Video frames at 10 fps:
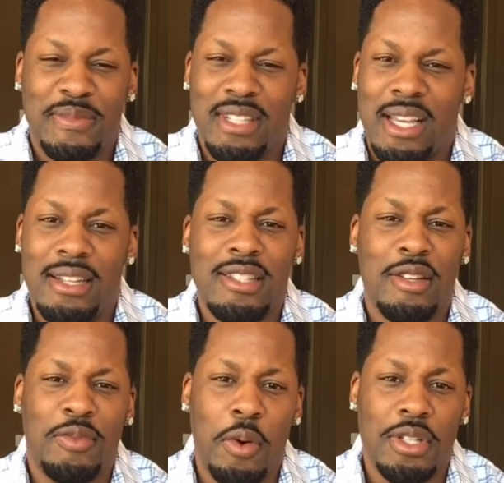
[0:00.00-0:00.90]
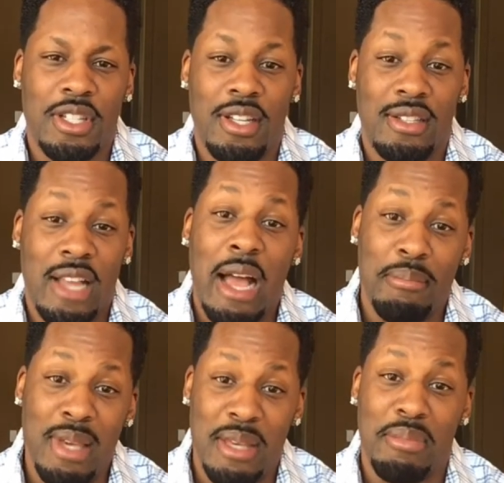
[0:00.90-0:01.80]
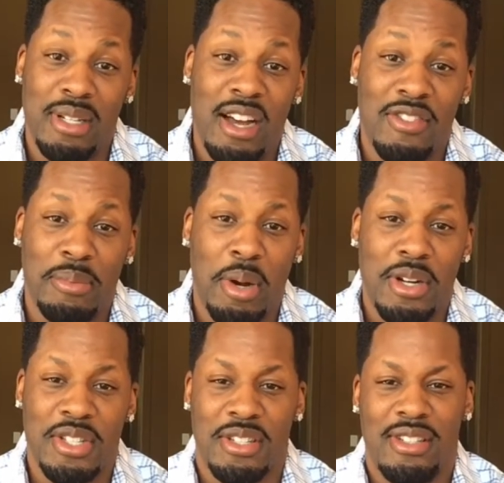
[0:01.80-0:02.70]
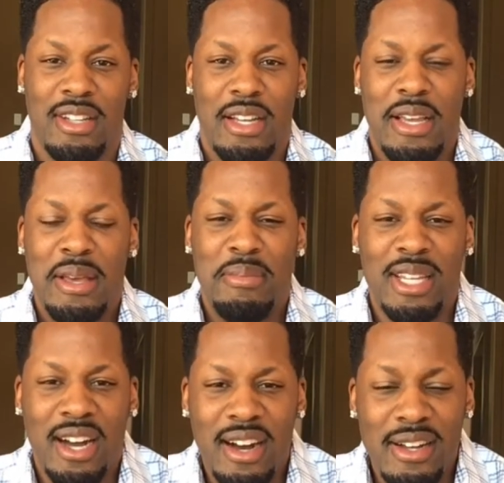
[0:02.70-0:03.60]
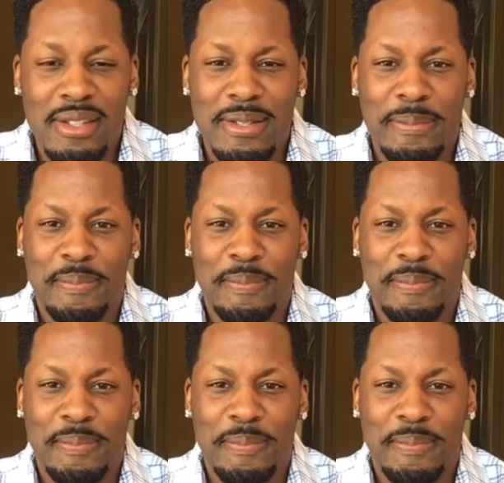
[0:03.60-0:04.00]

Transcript: And it's unfortunate, not me, but of the person. Because